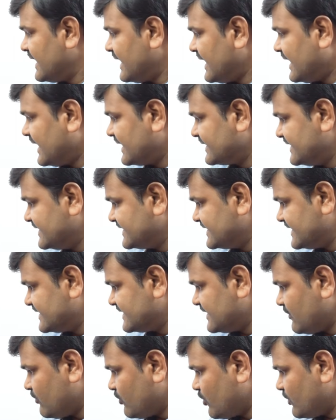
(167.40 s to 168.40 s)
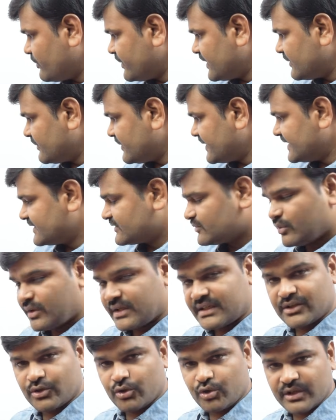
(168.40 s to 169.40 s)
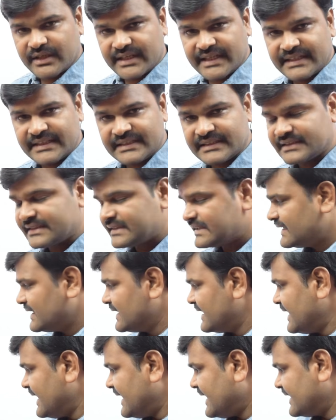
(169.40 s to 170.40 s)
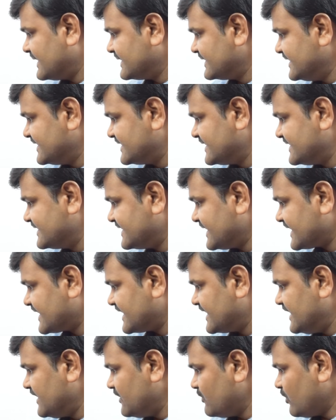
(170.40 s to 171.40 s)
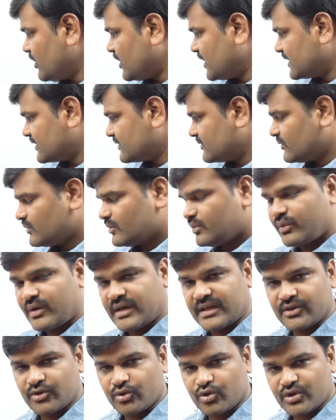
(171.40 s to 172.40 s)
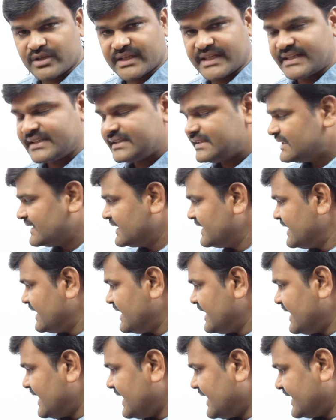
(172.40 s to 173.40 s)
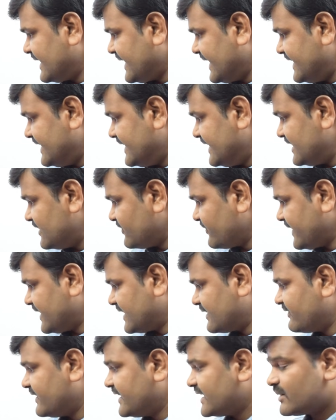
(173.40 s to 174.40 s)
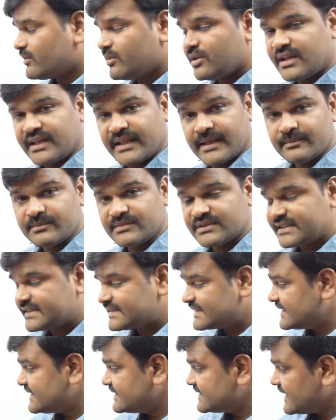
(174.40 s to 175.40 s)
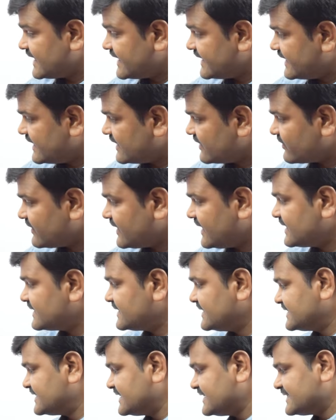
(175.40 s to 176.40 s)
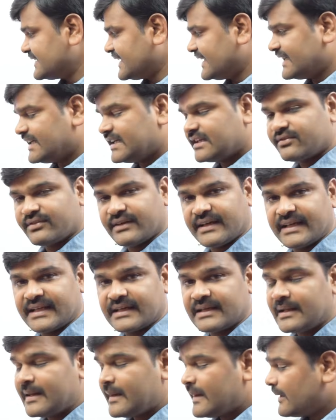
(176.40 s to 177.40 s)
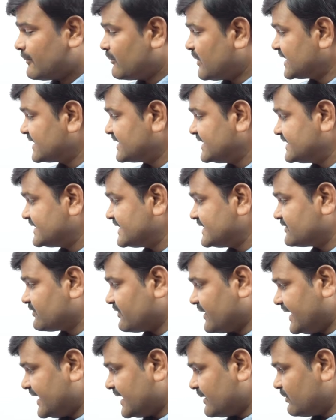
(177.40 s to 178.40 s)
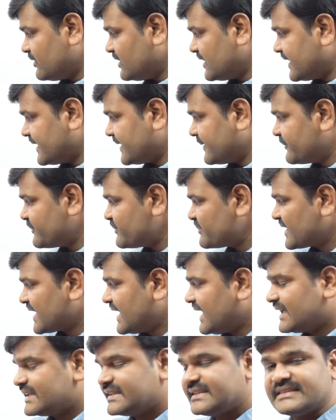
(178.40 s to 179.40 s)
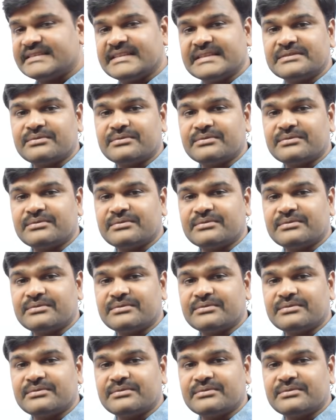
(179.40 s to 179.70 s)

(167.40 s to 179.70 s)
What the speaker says: and this is the open brace one token and this is a keyword one token and identifier variable name, this is identifier, but this is variable name and this is